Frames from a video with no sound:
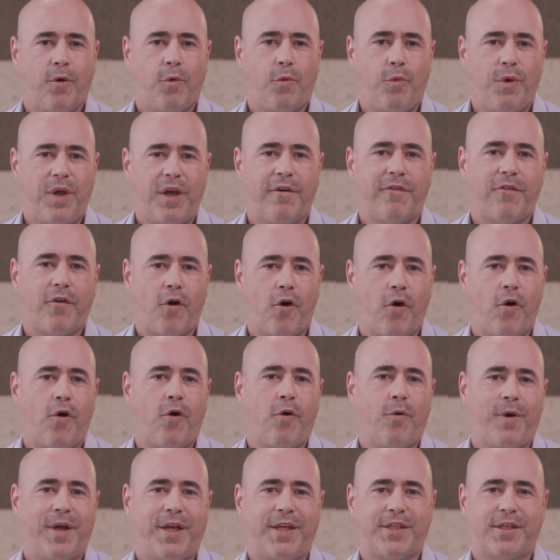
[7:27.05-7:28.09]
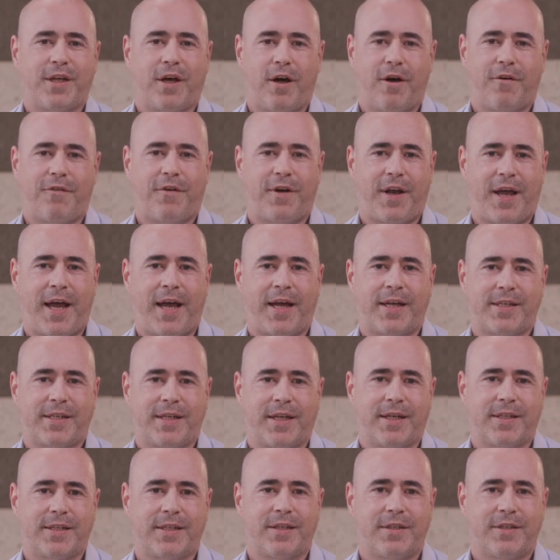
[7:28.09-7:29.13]
We have always offered
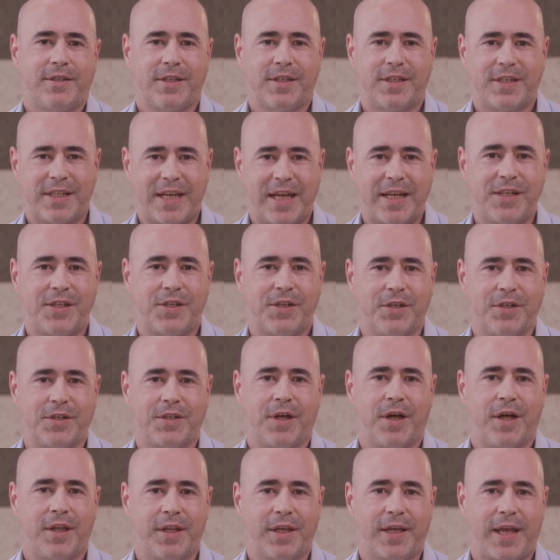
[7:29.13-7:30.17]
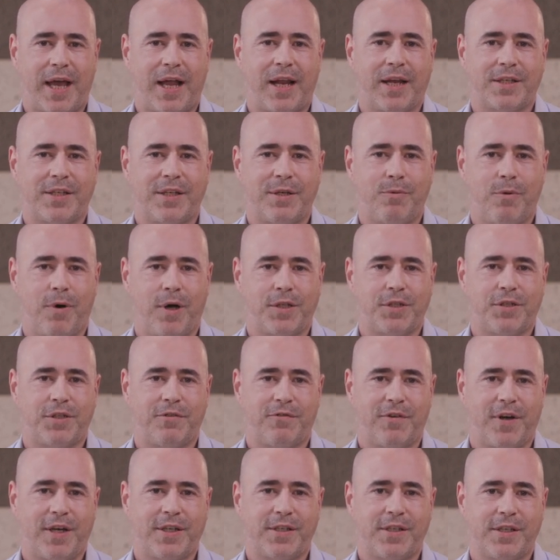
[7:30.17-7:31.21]
access to sensors on the Galaxy Watch
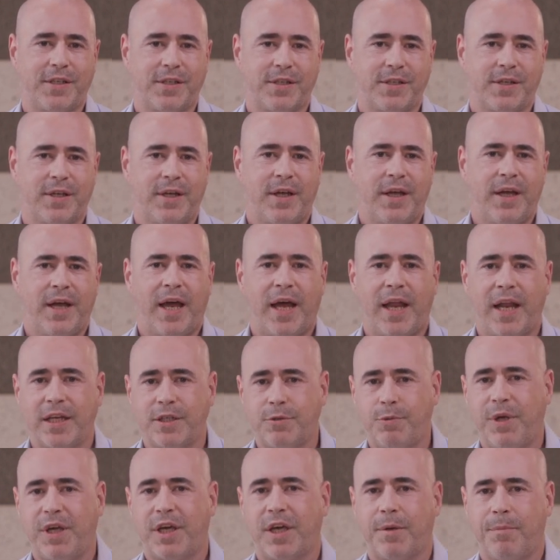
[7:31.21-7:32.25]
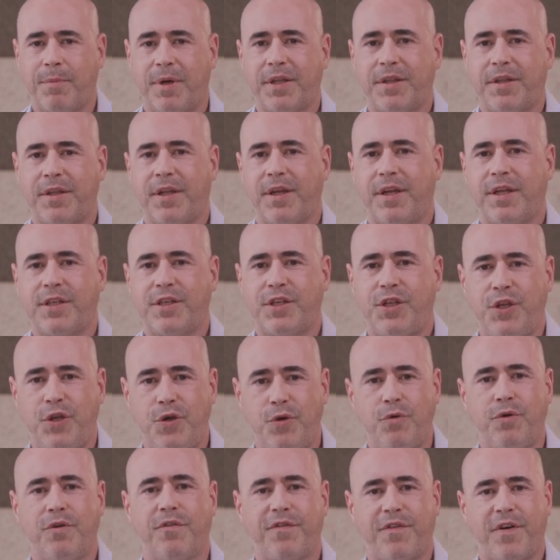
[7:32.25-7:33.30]
devices, and as we commit to this
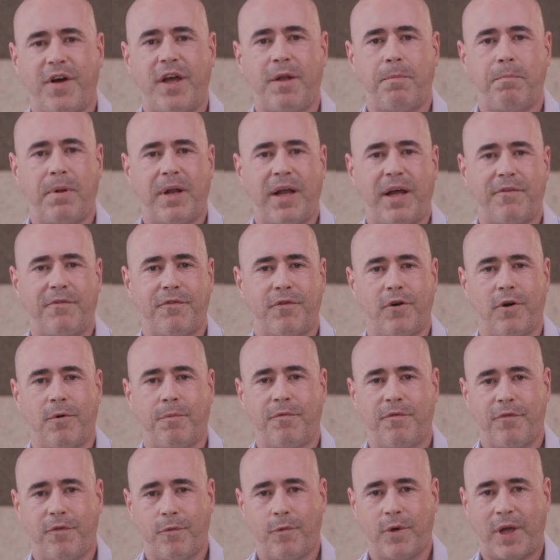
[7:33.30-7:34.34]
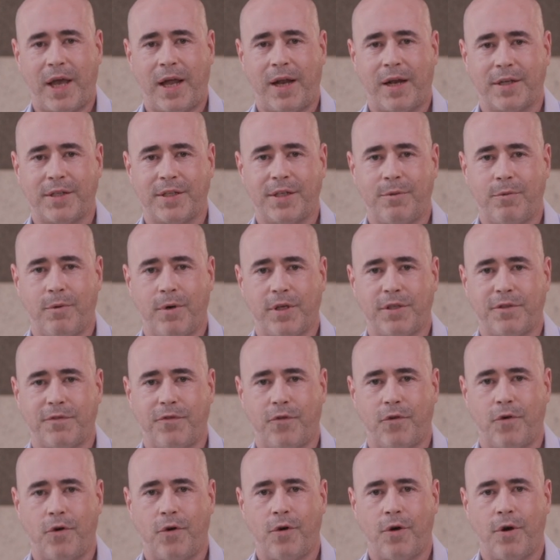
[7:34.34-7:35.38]
unified platform for Galaxy Watch
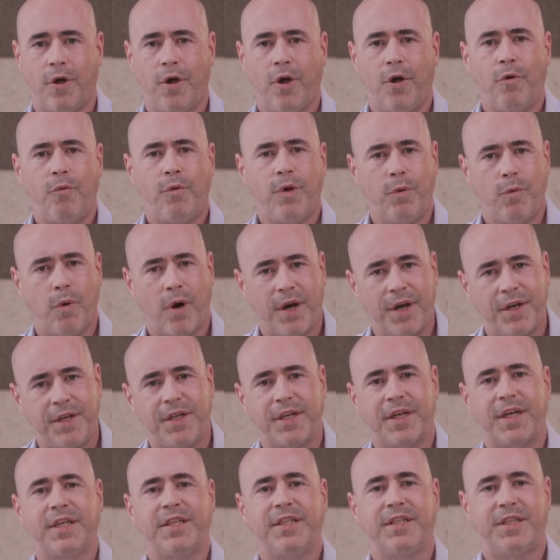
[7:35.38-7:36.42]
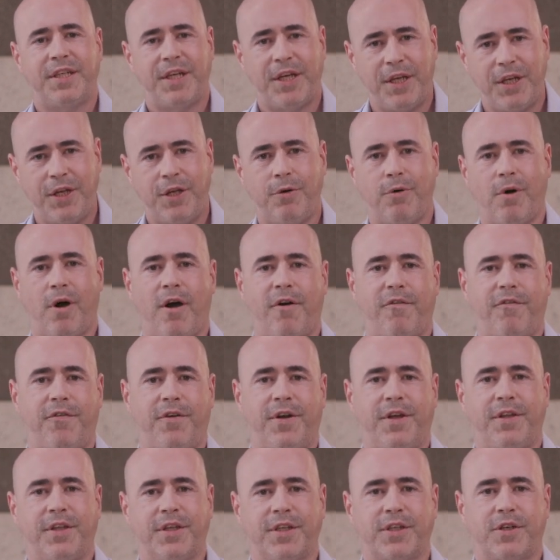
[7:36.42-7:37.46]
four, we wanted to continue
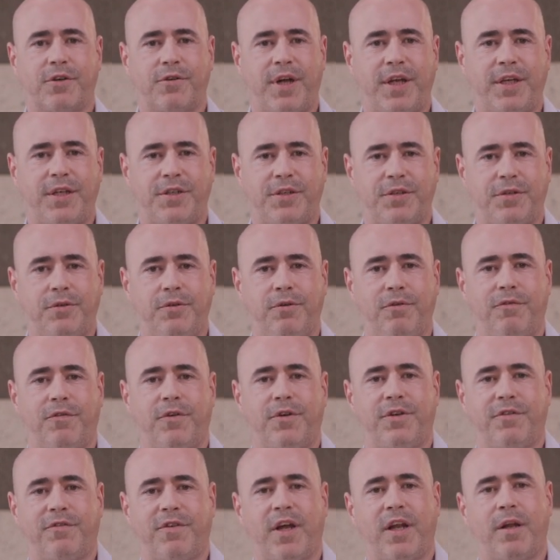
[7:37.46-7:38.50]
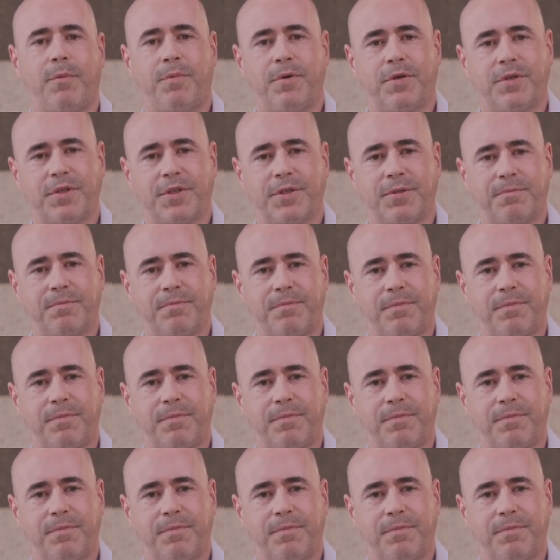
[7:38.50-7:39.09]
offering this great tool for developers.